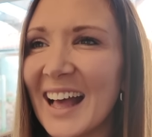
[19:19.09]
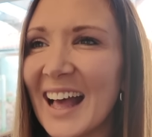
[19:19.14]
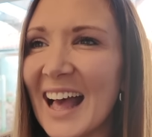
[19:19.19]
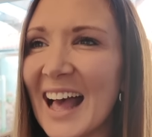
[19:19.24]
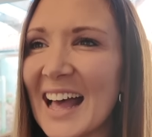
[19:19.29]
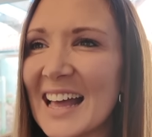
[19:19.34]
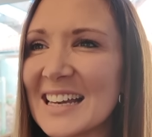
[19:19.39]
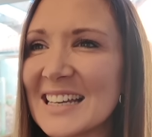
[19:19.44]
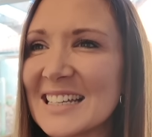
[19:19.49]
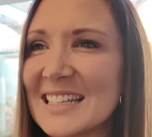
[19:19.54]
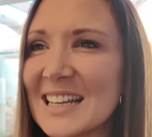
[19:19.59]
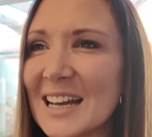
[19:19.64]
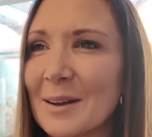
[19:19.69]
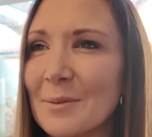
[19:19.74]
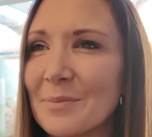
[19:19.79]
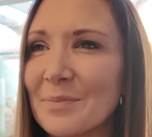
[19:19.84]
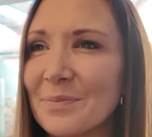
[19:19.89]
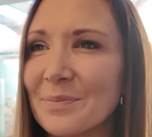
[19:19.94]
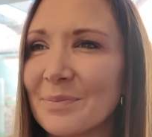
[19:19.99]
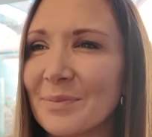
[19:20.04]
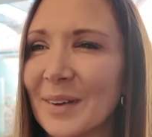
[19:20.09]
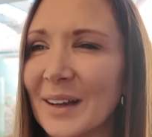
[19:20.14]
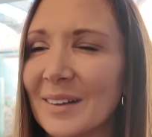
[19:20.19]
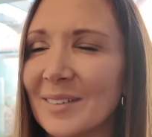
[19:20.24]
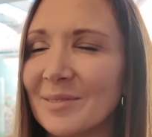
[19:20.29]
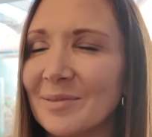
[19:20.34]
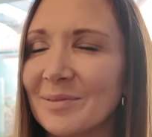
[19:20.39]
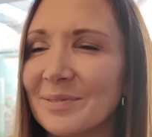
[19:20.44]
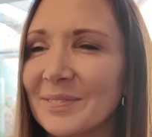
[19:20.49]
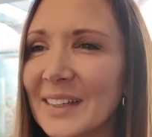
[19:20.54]
And
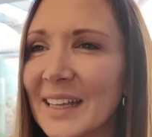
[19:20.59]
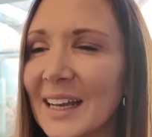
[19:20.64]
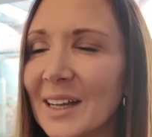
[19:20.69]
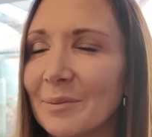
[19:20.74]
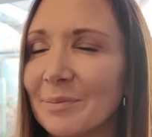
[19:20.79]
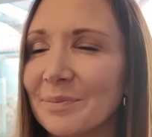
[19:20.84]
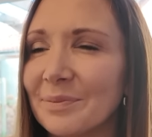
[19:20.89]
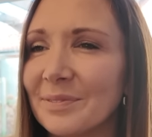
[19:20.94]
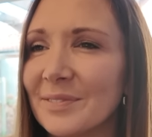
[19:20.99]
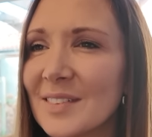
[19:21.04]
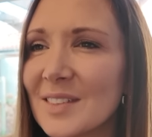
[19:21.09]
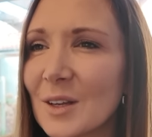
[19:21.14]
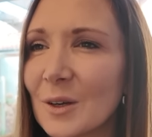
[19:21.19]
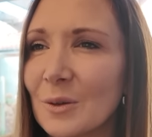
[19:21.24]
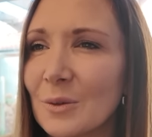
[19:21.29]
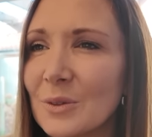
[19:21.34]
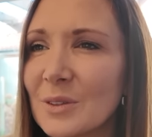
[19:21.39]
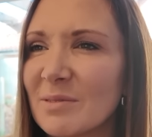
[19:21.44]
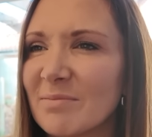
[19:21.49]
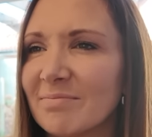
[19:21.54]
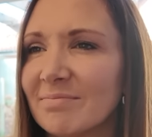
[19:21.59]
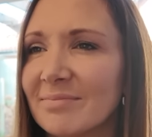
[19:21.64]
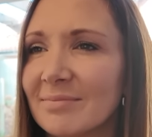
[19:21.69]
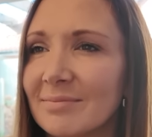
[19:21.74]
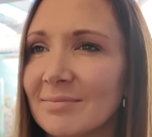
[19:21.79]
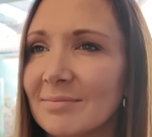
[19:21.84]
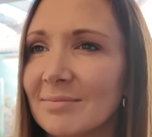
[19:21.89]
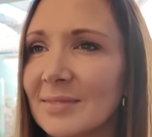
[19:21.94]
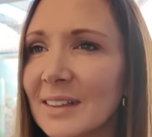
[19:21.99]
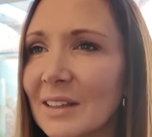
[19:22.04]
sold,
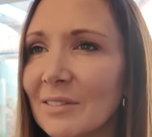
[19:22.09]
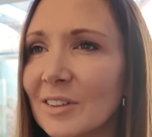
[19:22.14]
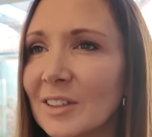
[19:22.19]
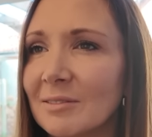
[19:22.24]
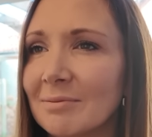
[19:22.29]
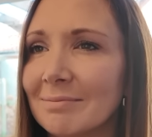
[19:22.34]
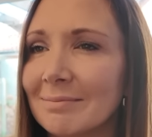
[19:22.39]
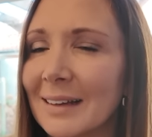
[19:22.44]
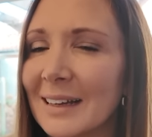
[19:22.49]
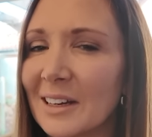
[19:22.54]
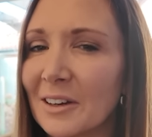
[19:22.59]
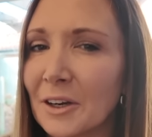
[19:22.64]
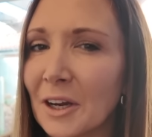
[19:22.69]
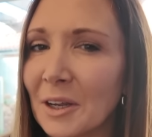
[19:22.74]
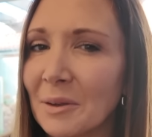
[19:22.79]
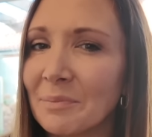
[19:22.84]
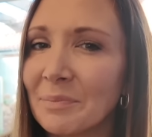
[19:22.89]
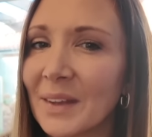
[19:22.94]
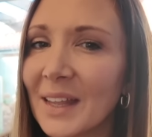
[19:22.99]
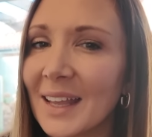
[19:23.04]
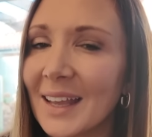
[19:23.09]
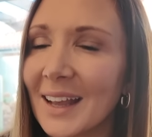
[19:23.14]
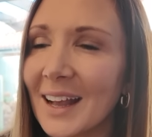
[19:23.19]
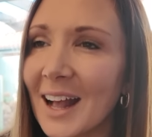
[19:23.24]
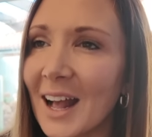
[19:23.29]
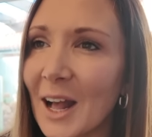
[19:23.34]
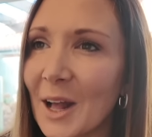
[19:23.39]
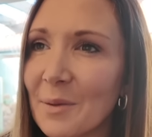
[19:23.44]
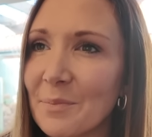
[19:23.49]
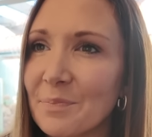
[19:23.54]
given, I don't
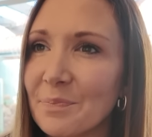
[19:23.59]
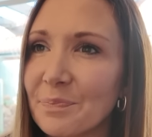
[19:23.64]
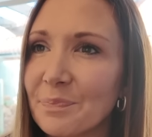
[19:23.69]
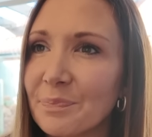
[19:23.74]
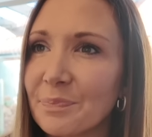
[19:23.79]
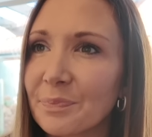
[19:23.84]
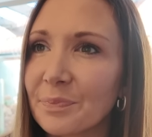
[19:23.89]
know.